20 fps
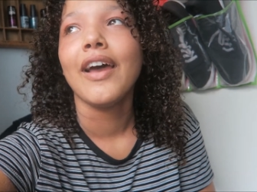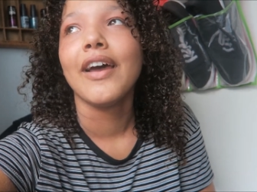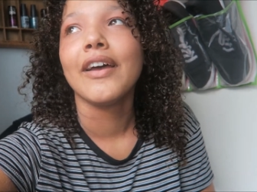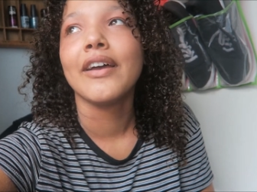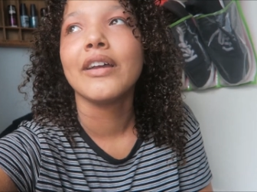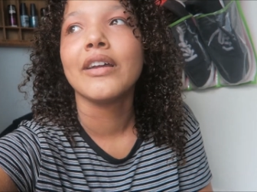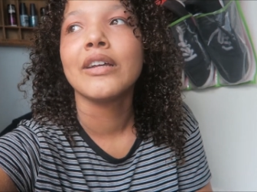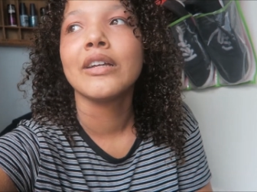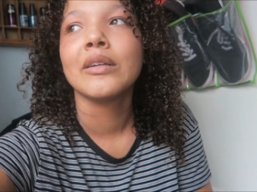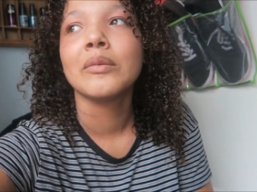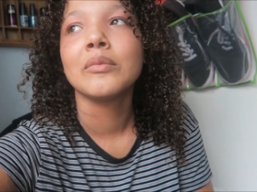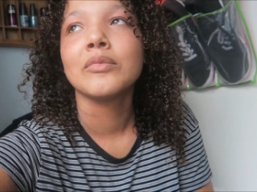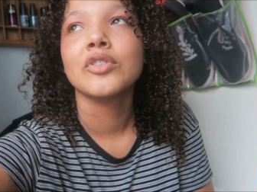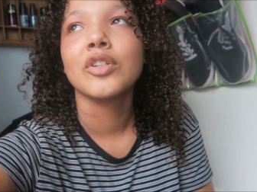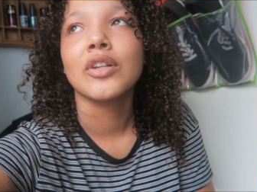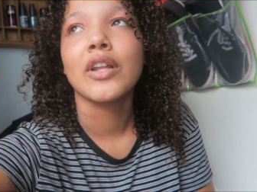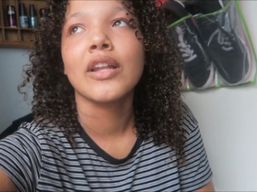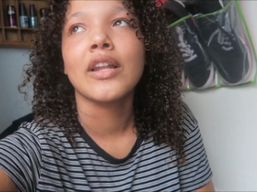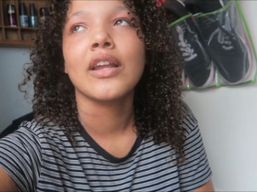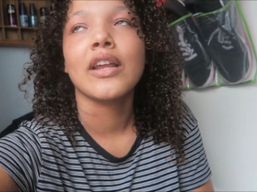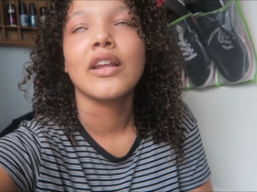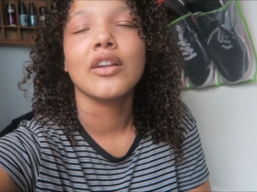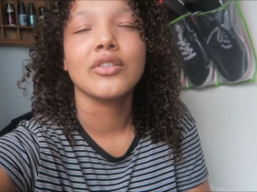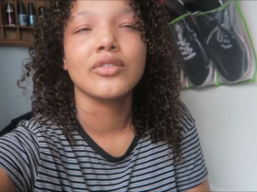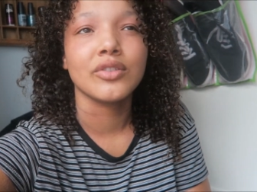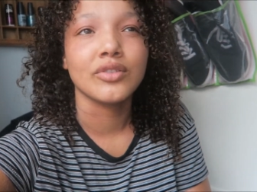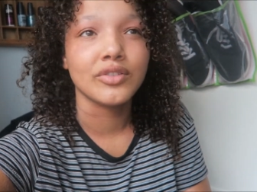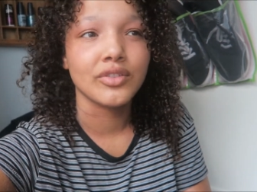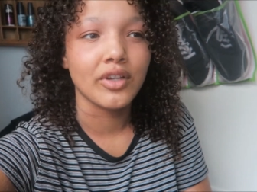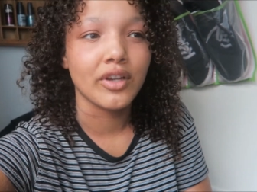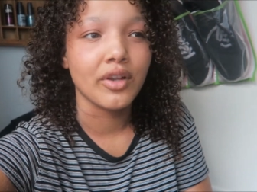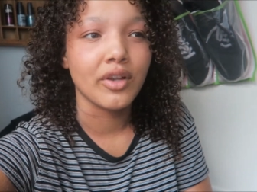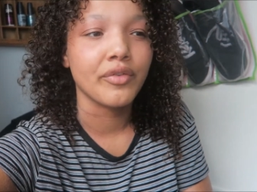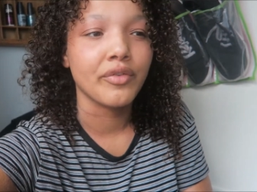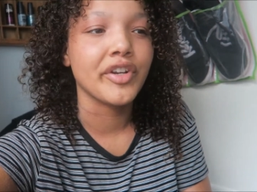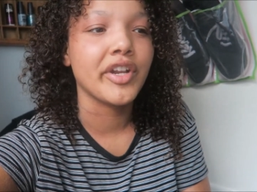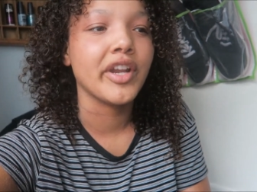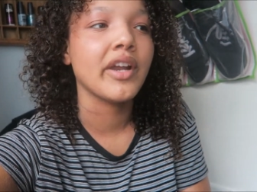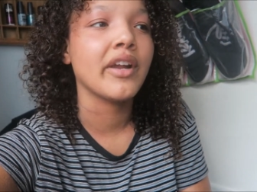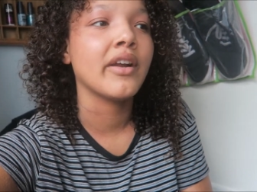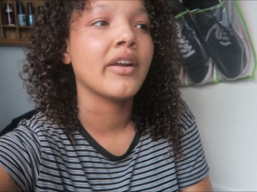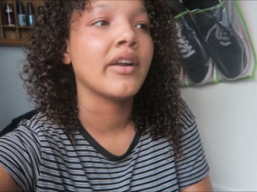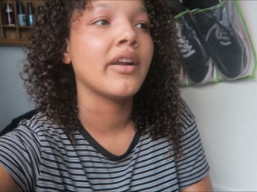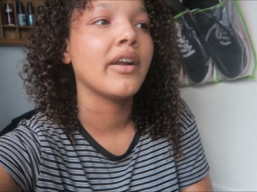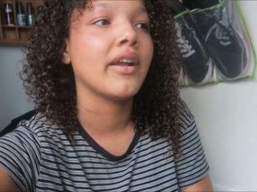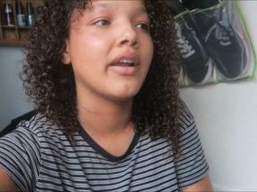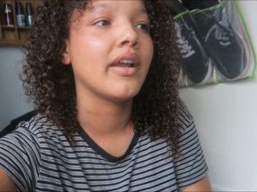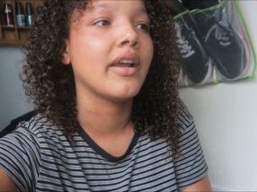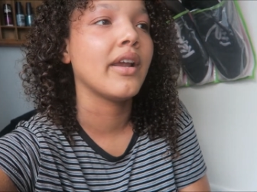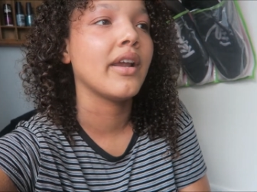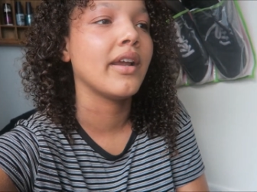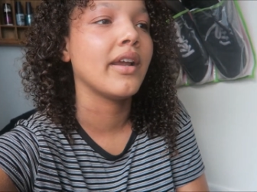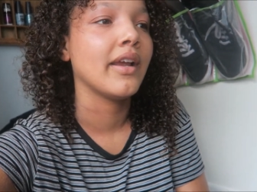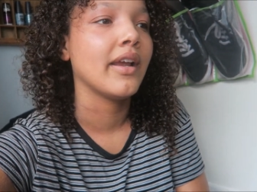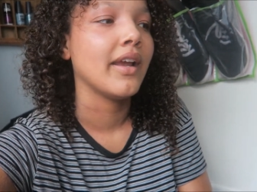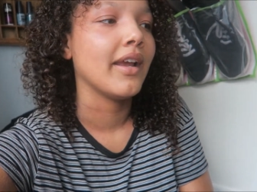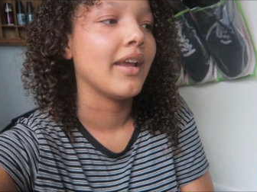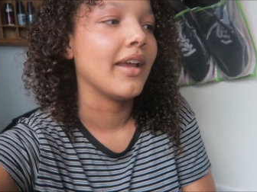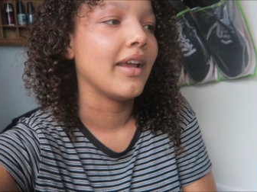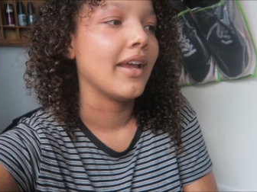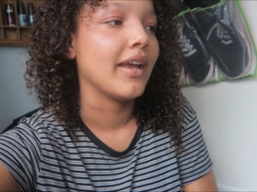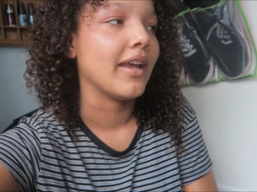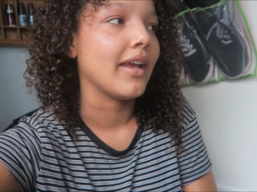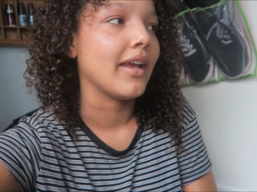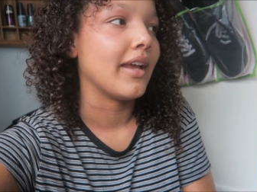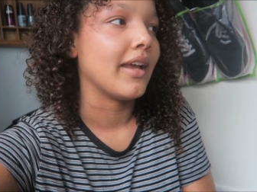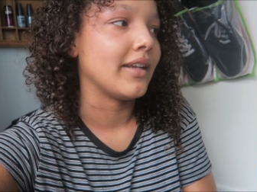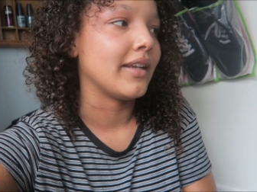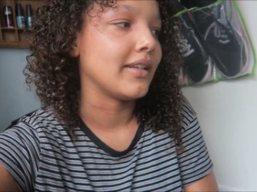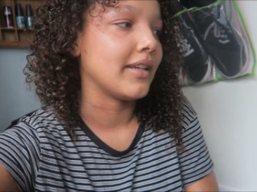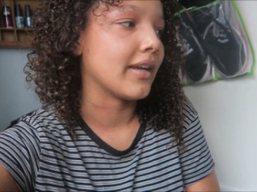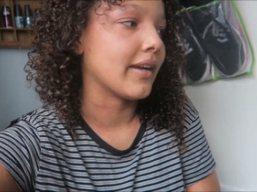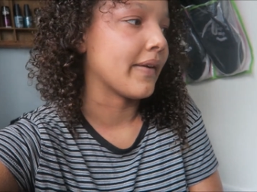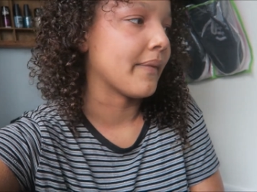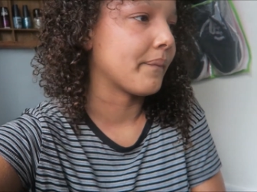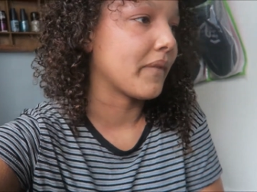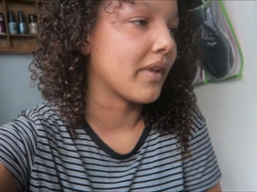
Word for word: Um, so then I can also study over there. And yeah,